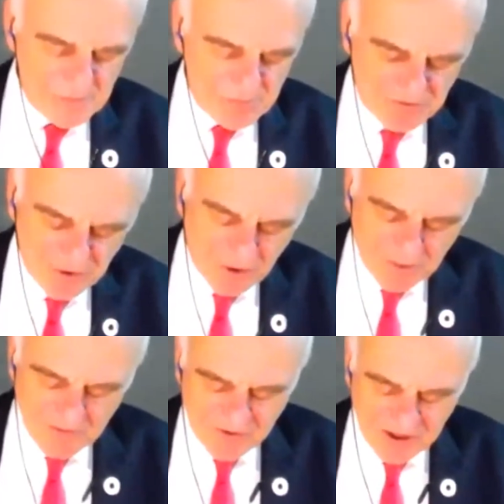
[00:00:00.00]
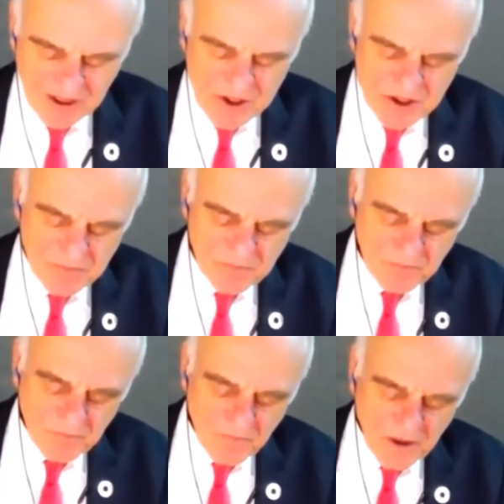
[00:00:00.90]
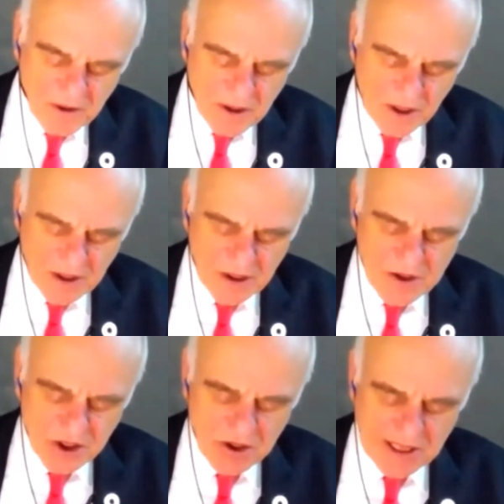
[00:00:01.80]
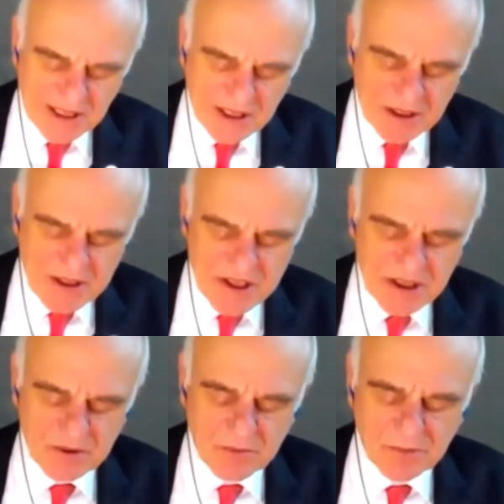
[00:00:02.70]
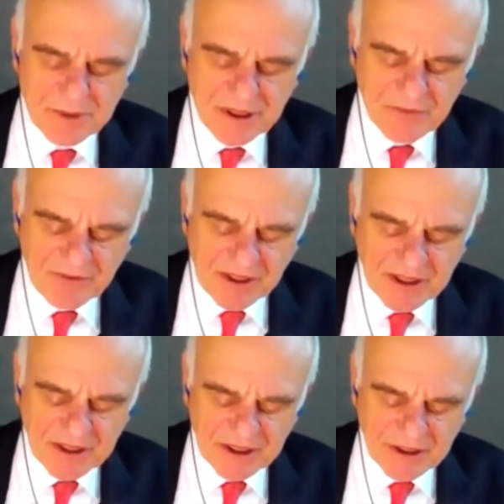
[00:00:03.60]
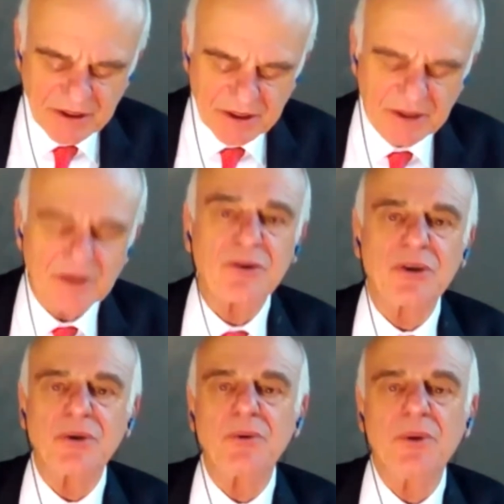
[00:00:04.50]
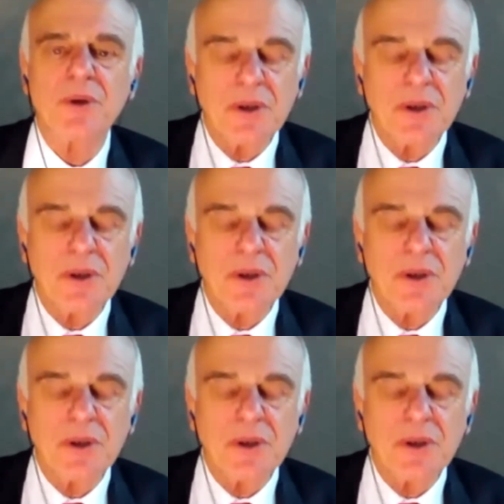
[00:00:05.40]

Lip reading: Before we finish, John Atkinson will be invited to